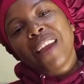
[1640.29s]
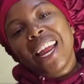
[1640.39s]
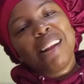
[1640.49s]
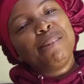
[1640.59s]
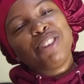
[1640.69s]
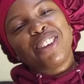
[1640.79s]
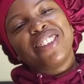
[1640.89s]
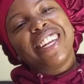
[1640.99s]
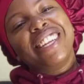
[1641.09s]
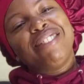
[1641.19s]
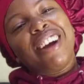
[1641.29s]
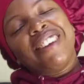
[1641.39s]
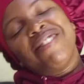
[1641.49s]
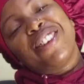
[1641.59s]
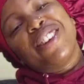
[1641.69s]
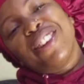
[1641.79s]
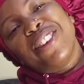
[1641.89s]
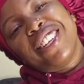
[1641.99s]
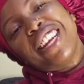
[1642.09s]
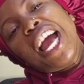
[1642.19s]
And I'll be sure to deliver. Because you
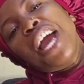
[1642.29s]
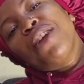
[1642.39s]
know what?